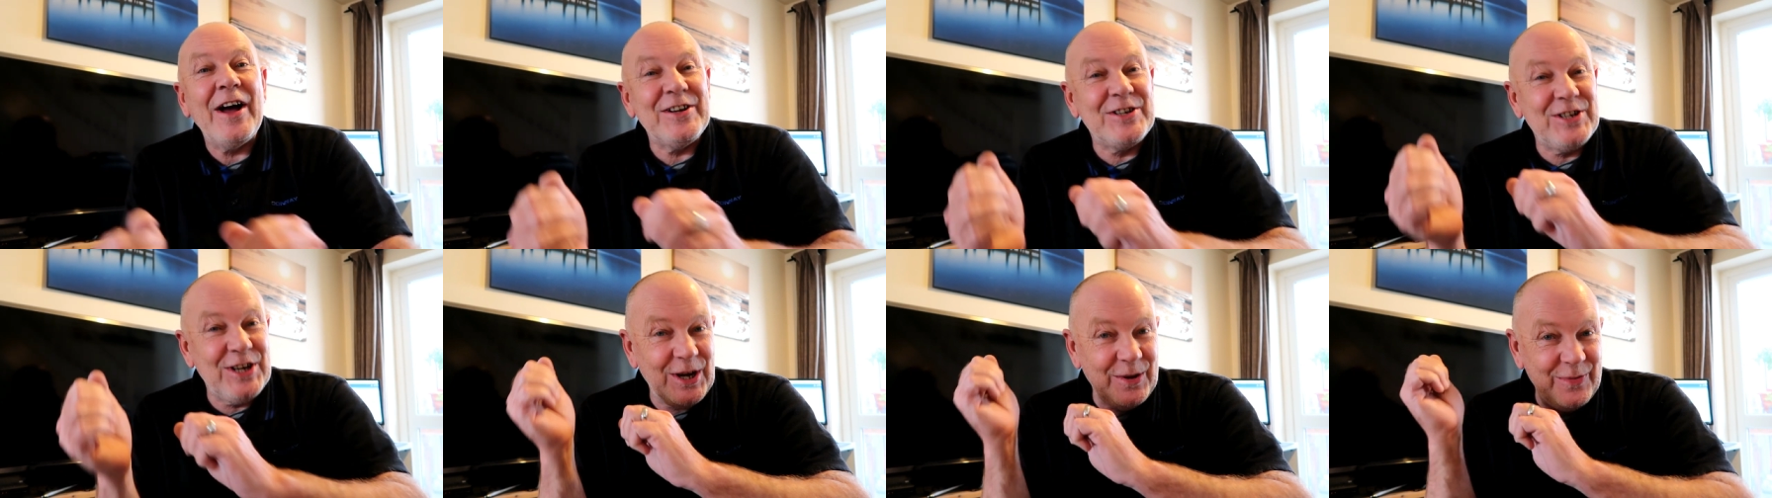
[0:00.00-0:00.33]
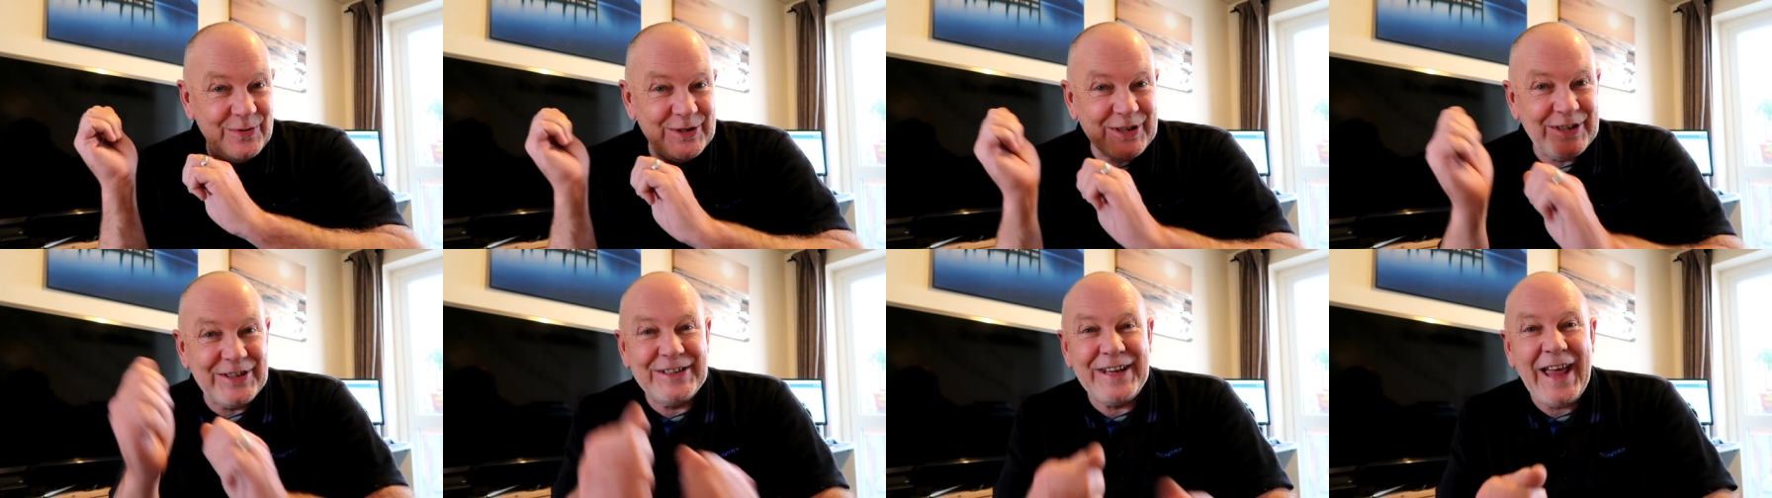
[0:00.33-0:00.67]
and she
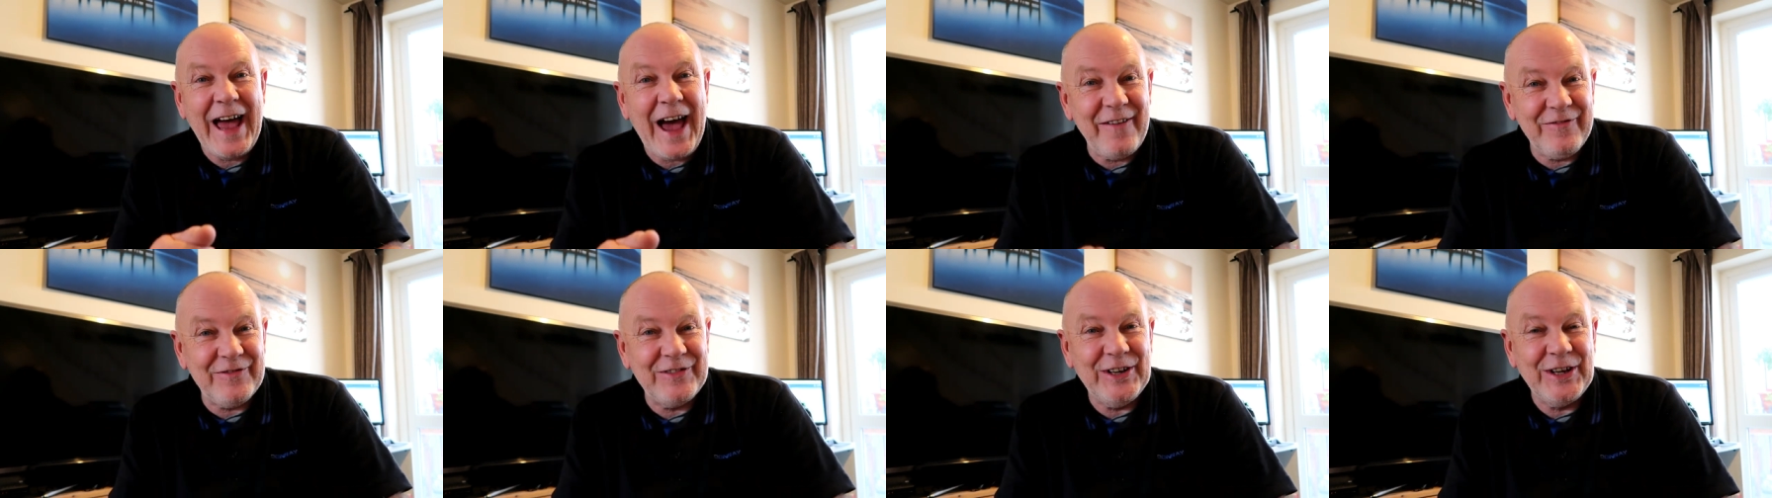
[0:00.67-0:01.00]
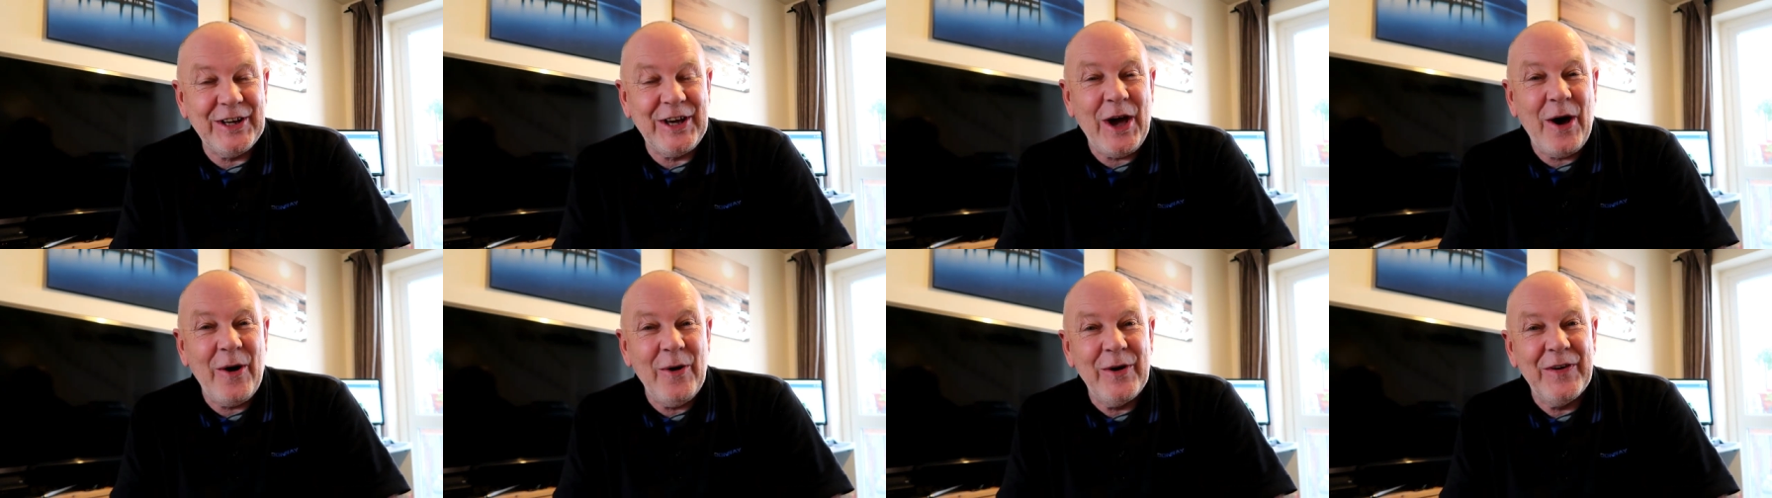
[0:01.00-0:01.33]
was having
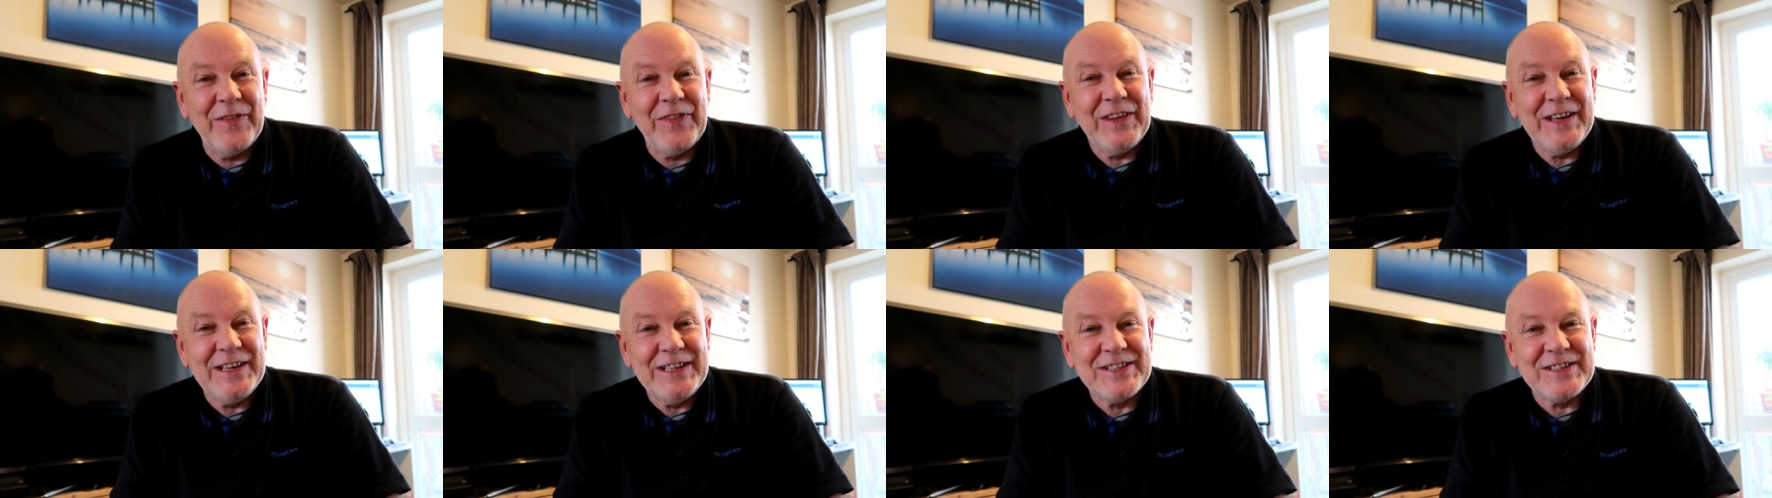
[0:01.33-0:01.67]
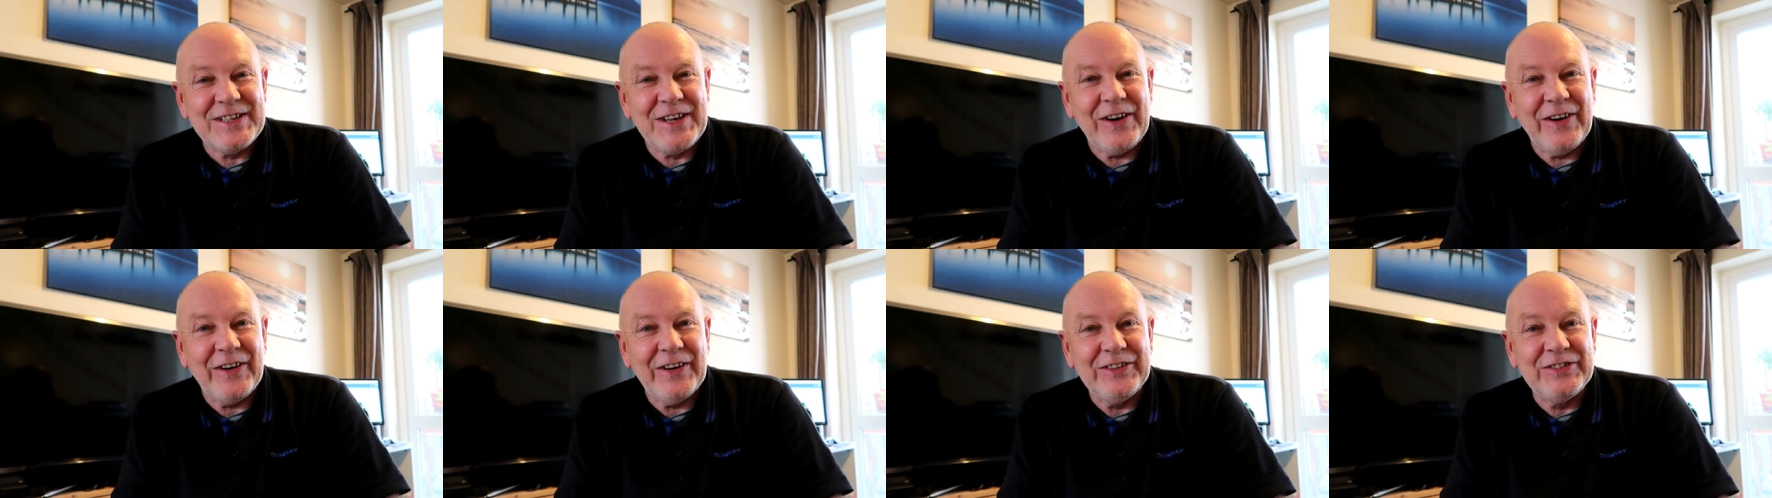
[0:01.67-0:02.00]
a go at these
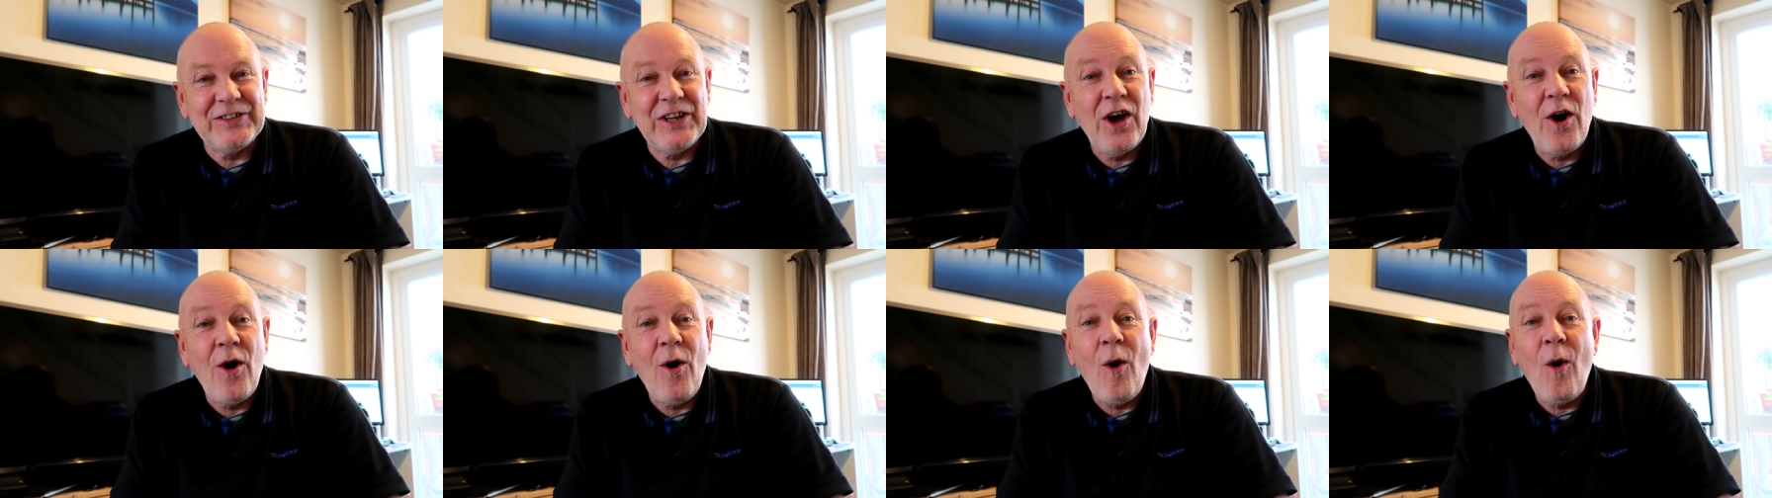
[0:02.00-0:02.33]
guys,